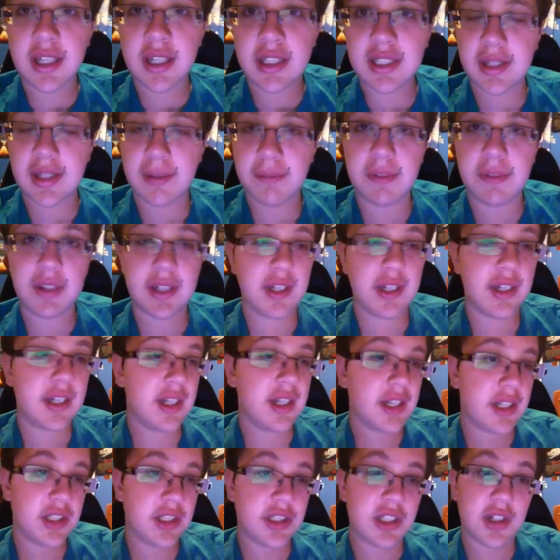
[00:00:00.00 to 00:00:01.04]
something.
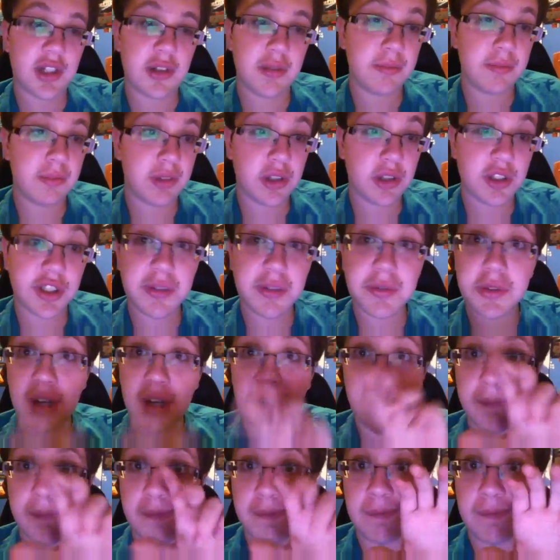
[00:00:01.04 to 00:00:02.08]
So go
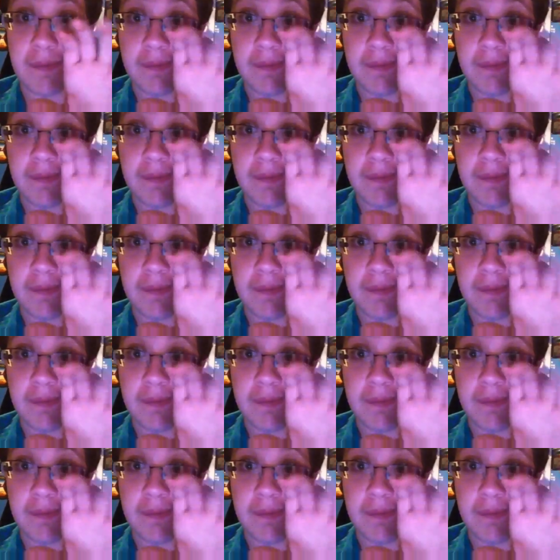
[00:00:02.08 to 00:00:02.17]
subscribe.